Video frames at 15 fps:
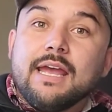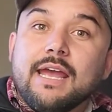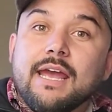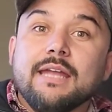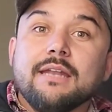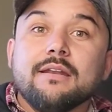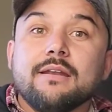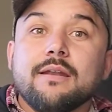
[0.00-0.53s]

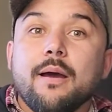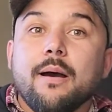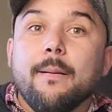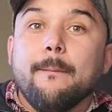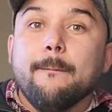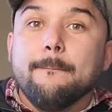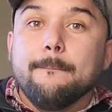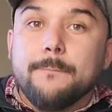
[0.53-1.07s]
And
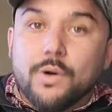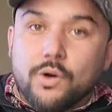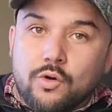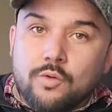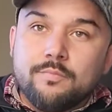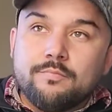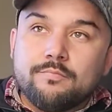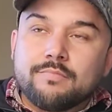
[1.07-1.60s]

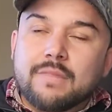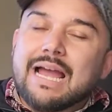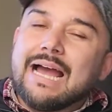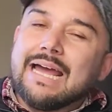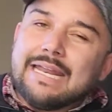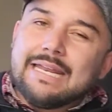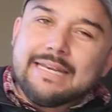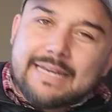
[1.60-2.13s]
boom,
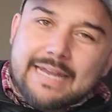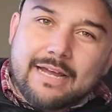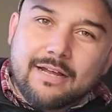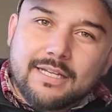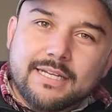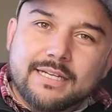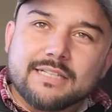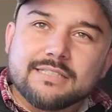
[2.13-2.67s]
I didn't
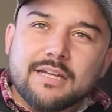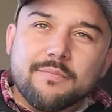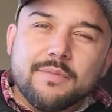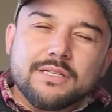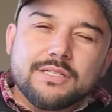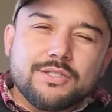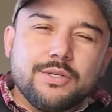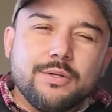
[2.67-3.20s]
nail it because I
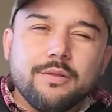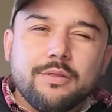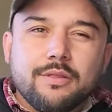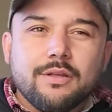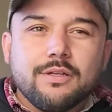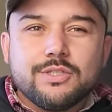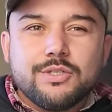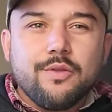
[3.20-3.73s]
missed
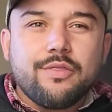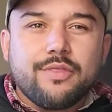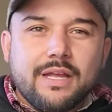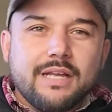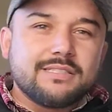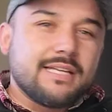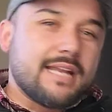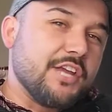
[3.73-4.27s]
two
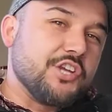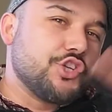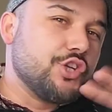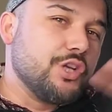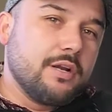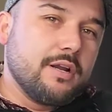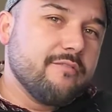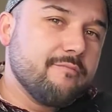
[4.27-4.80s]
things that I
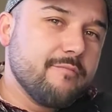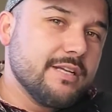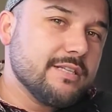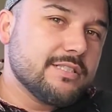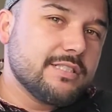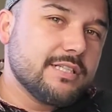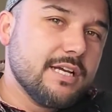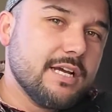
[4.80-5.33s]
shouldn't have
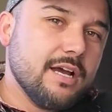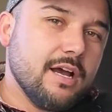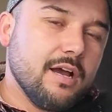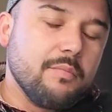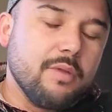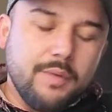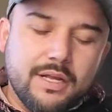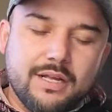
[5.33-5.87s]
missed,
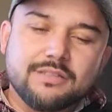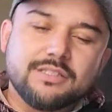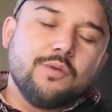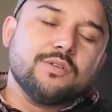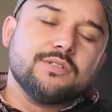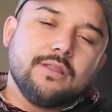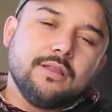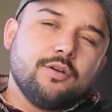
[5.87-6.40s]
but because I
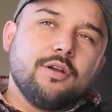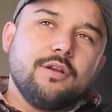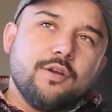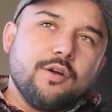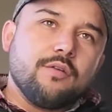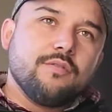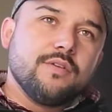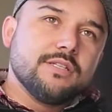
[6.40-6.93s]
was a little
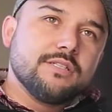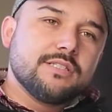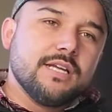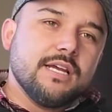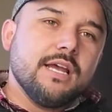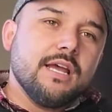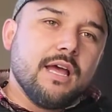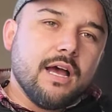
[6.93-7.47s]
nervous,
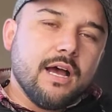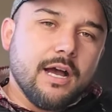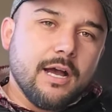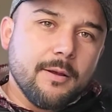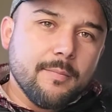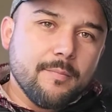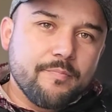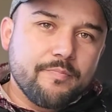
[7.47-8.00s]

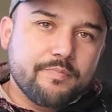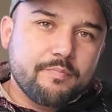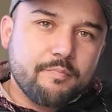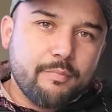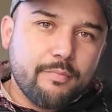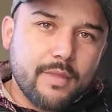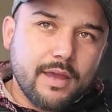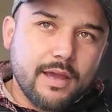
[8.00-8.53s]

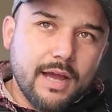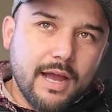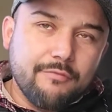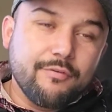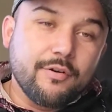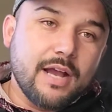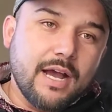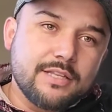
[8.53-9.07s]
I
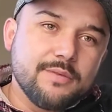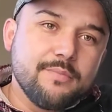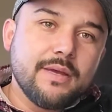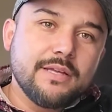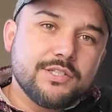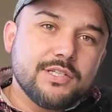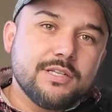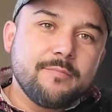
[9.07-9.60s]
forgot to
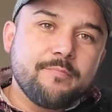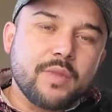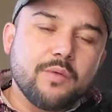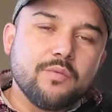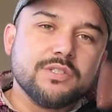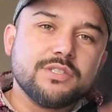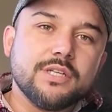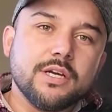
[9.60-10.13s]
mention it
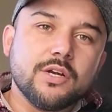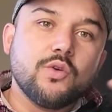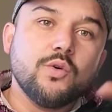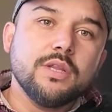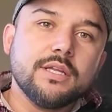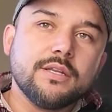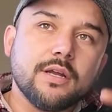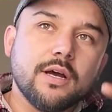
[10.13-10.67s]
was the
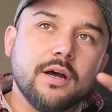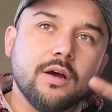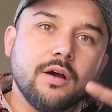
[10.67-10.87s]
coolant